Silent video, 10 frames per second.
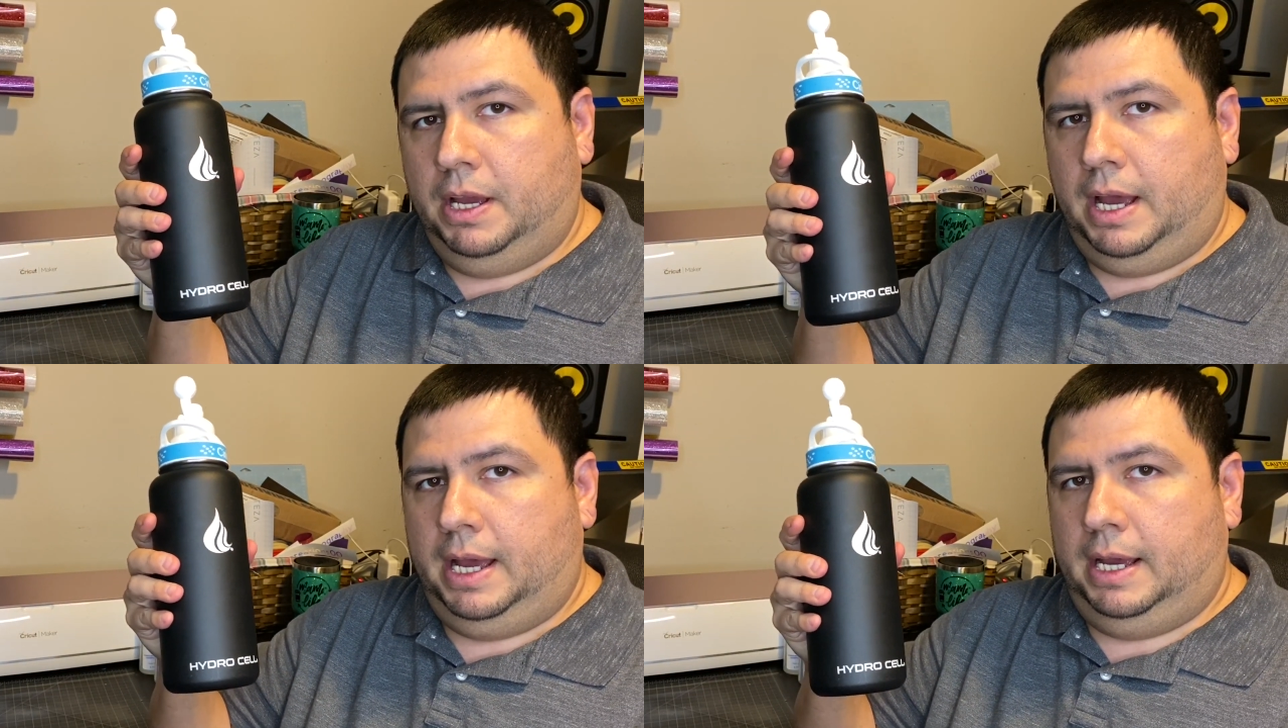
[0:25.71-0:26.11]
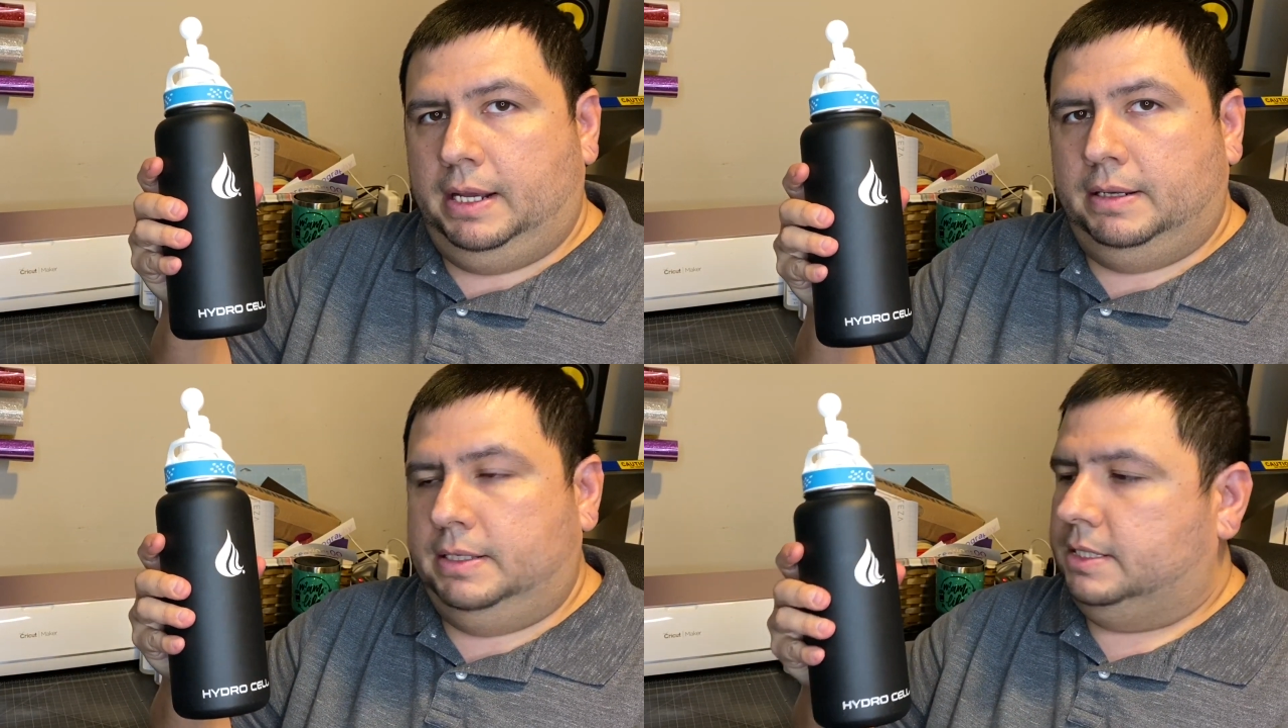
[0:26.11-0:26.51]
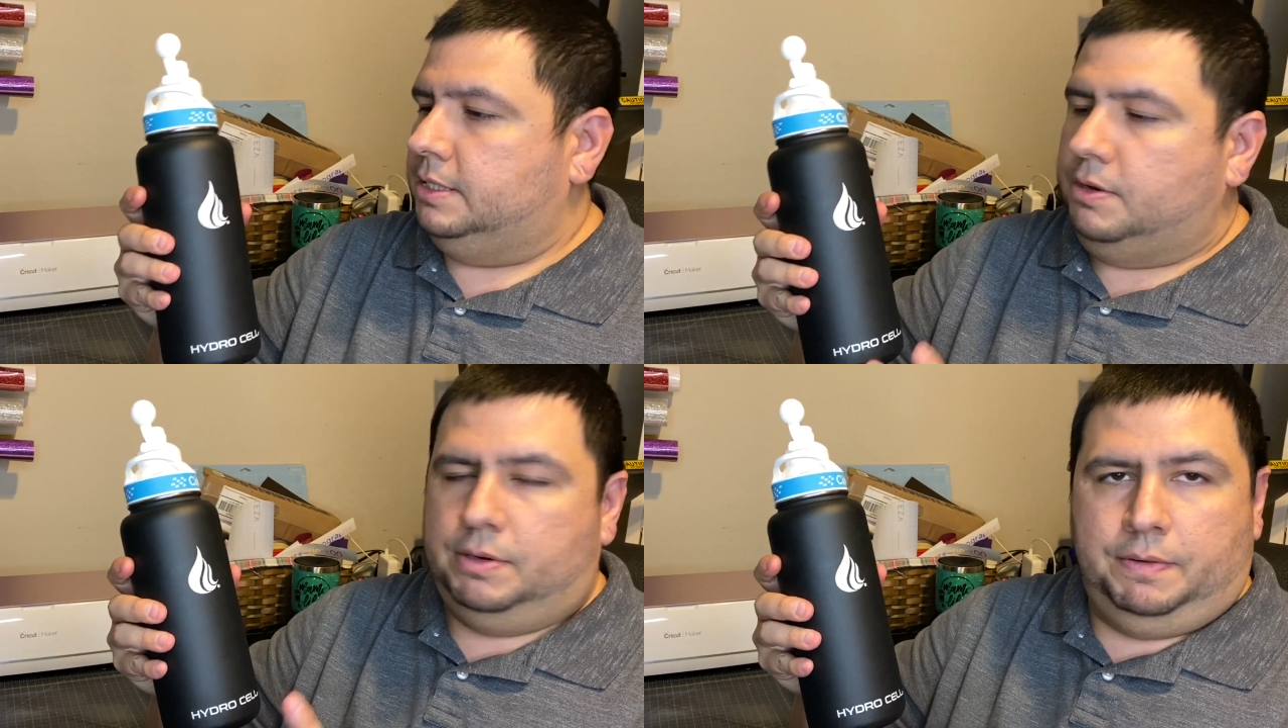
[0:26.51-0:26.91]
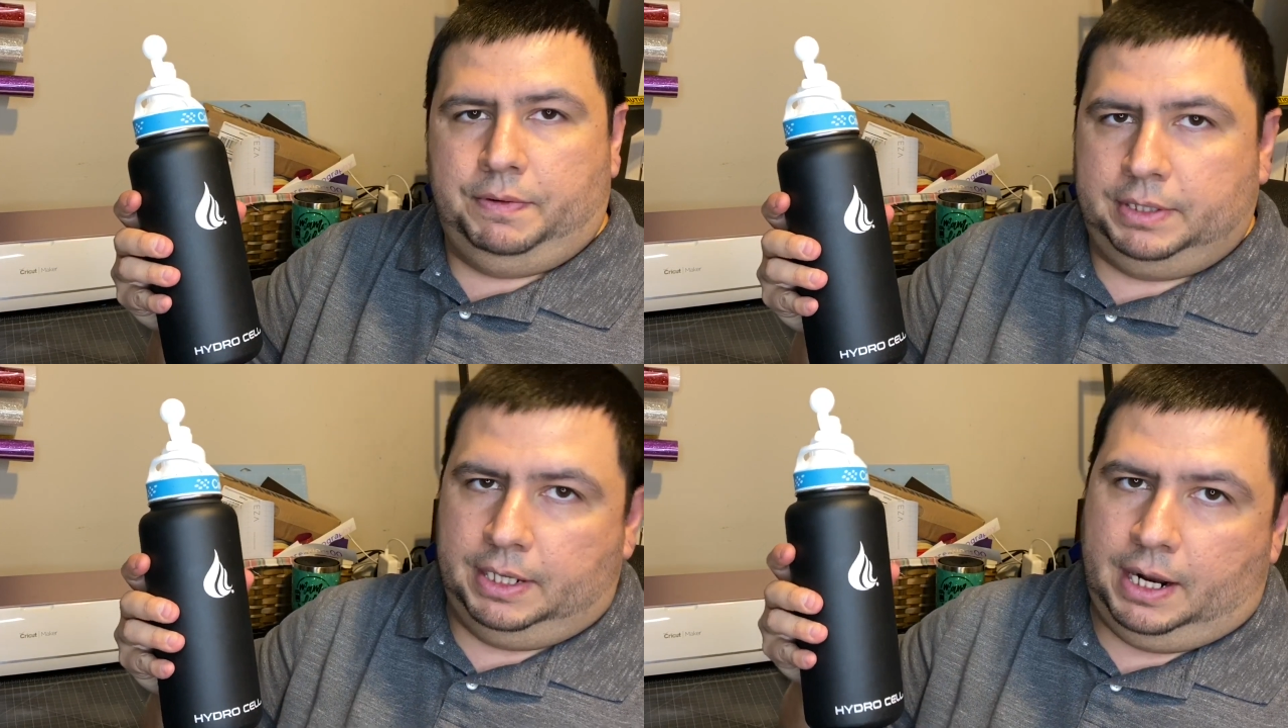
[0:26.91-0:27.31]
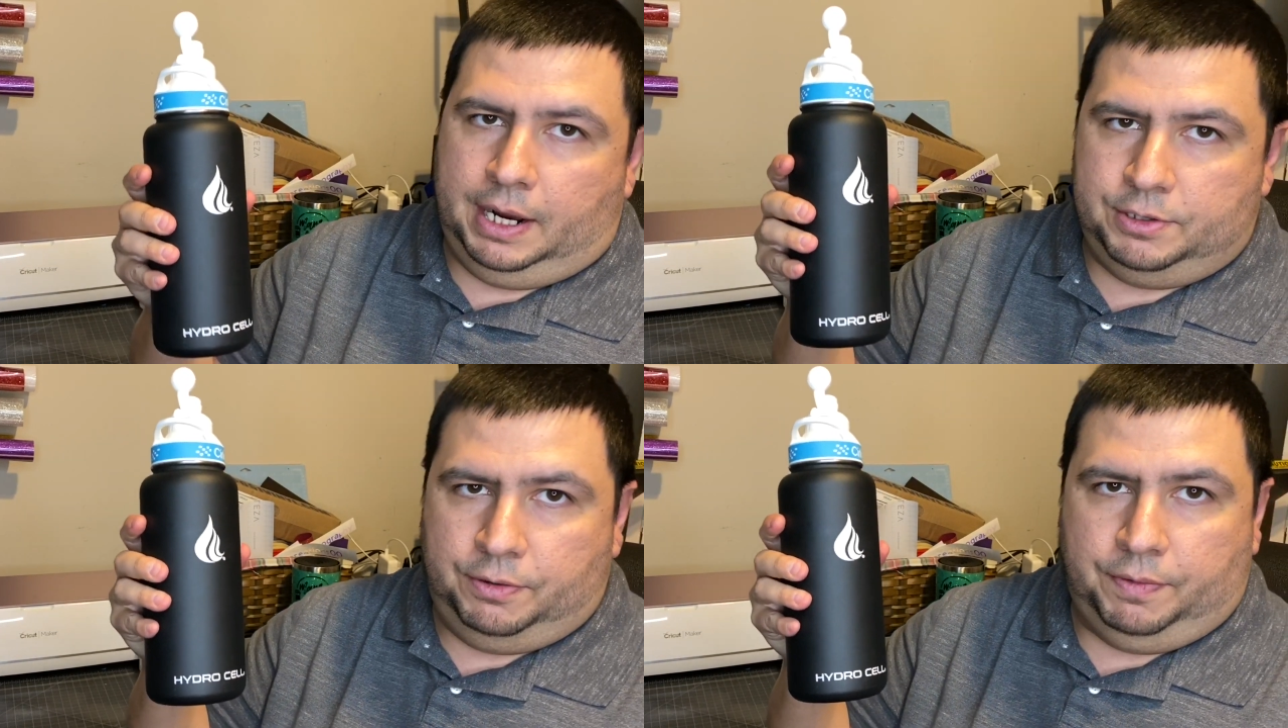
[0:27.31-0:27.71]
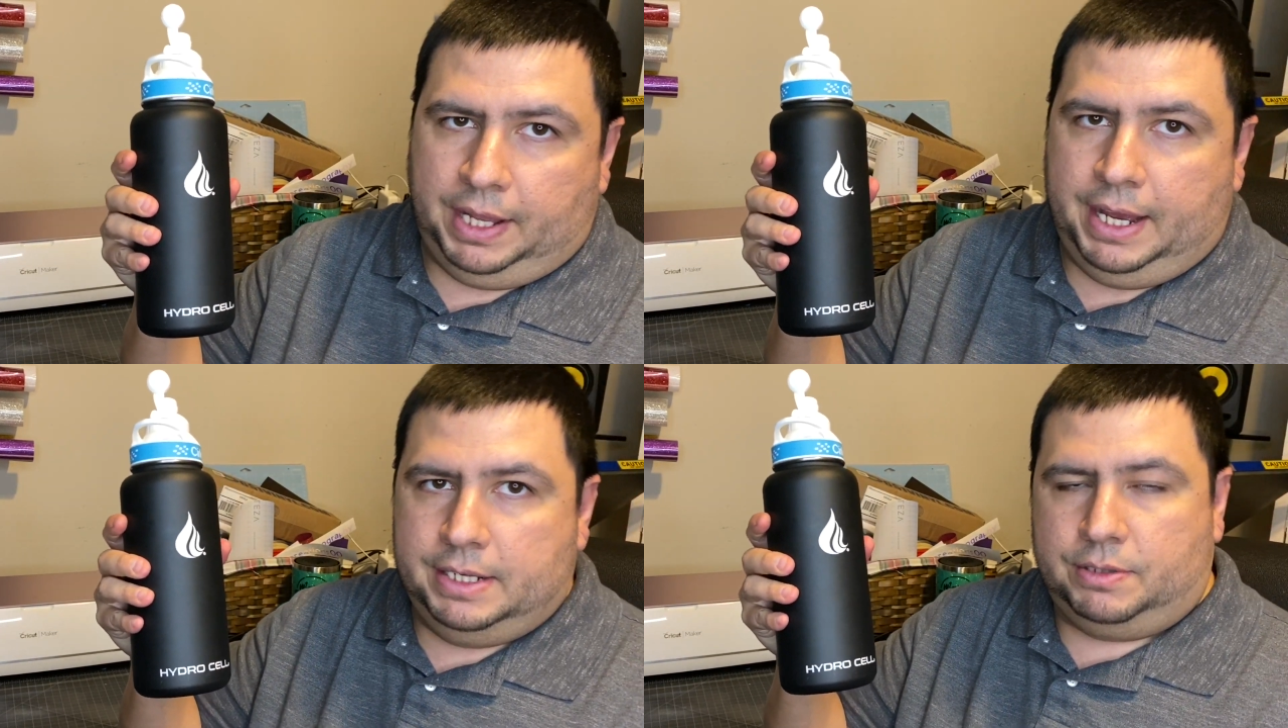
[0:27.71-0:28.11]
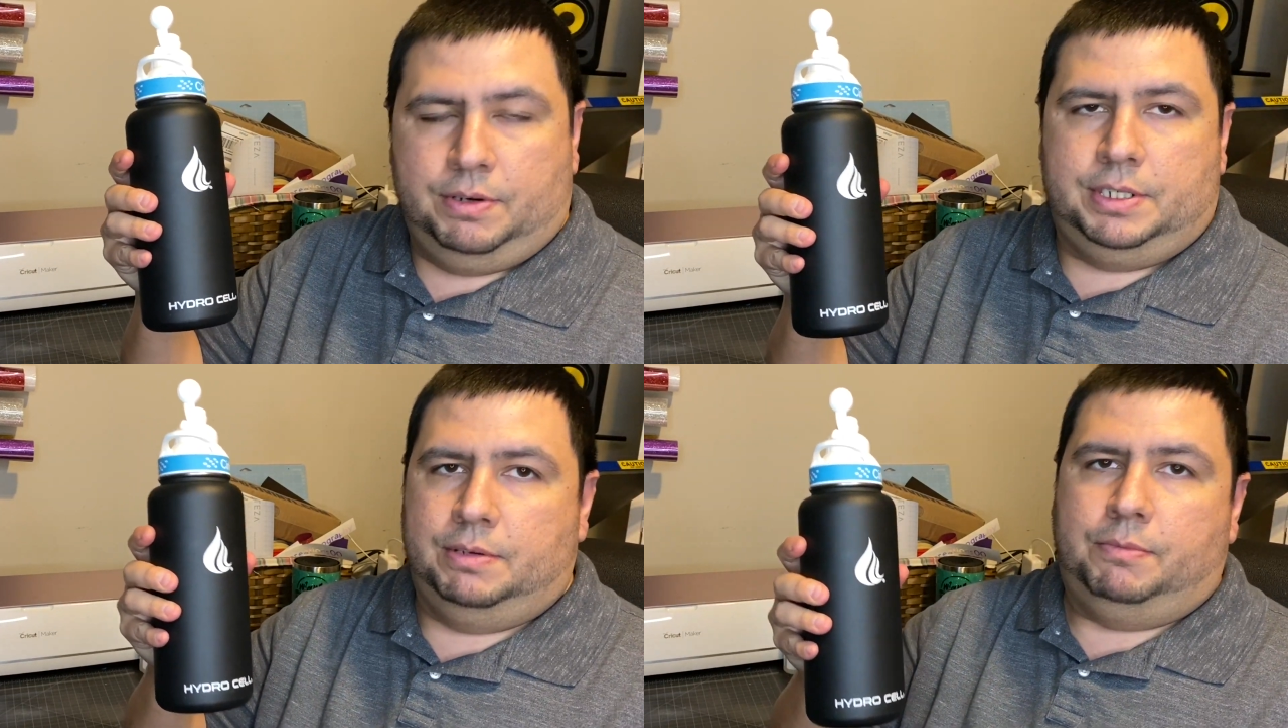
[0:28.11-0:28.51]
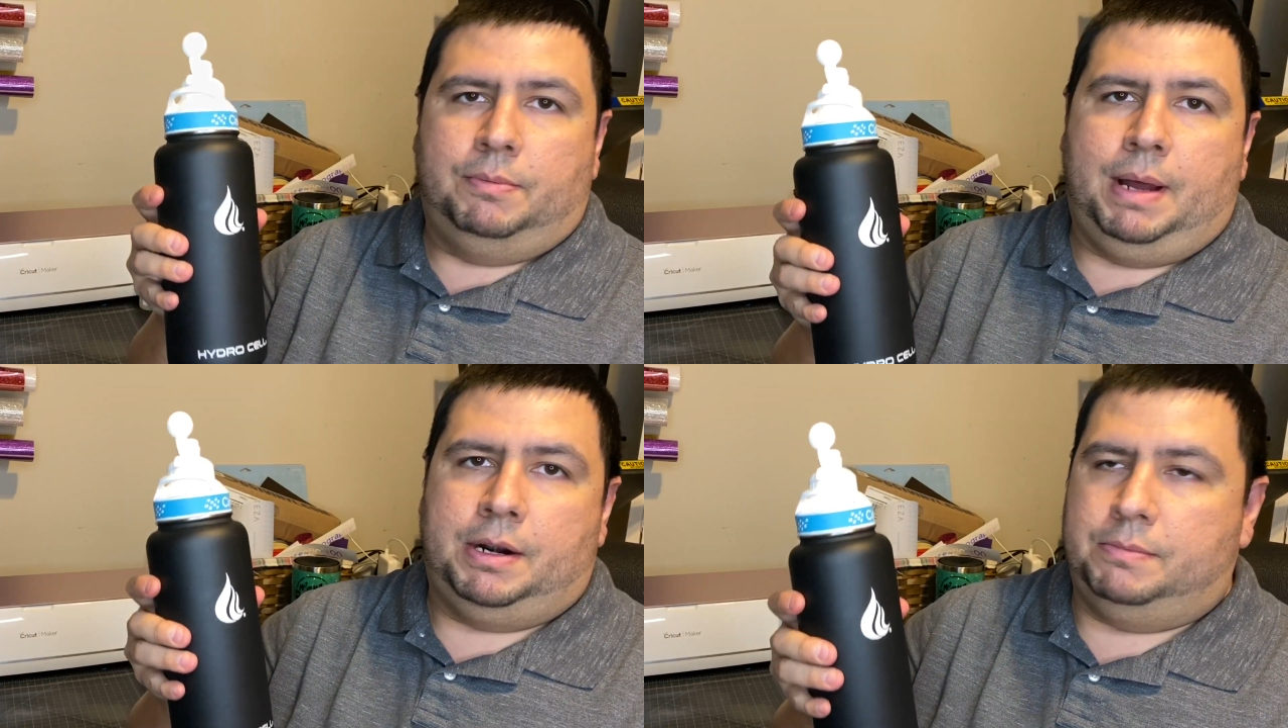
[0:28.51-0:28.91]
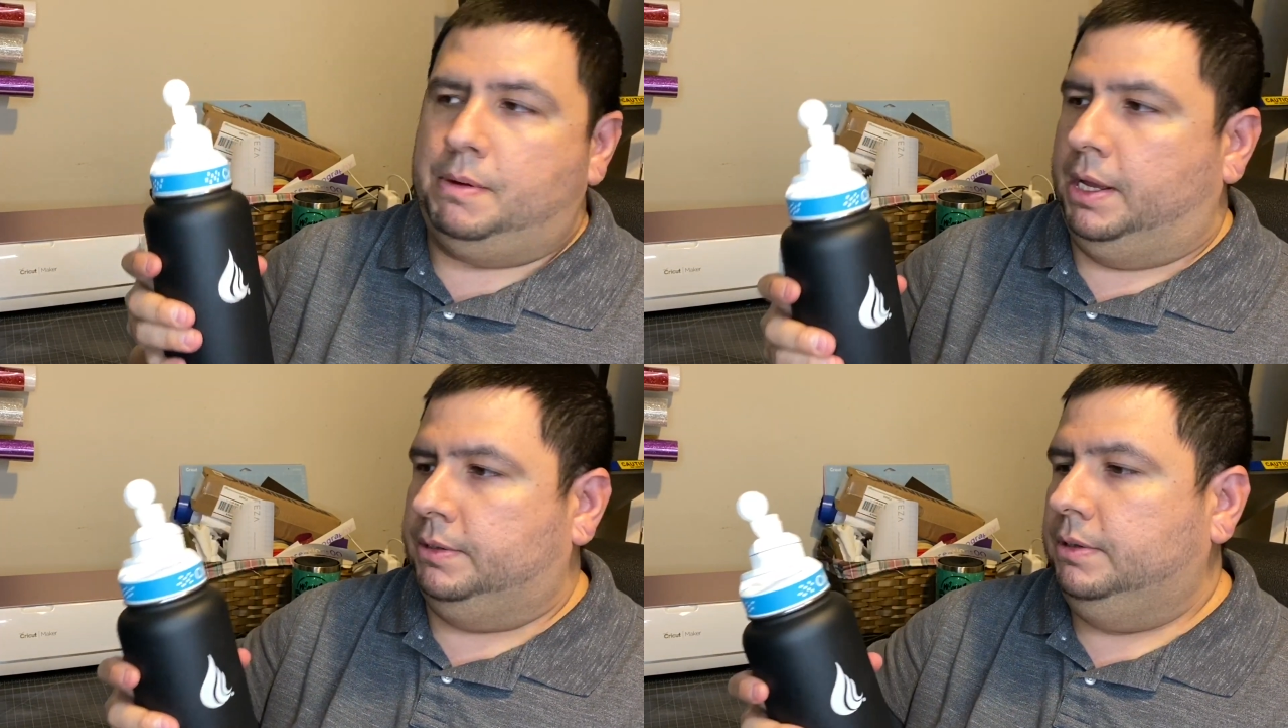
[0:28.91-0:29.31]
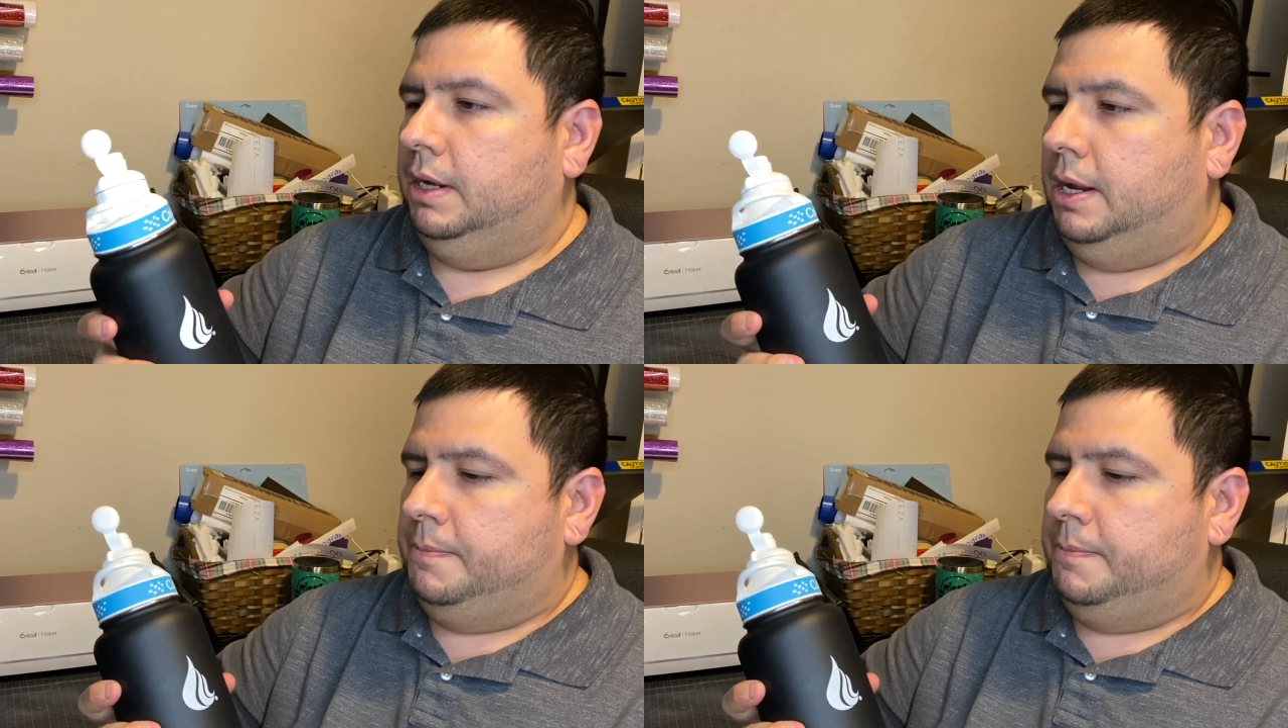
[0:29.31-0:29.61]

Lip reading: and this is no different than a hydro flask or a simple modern bottle.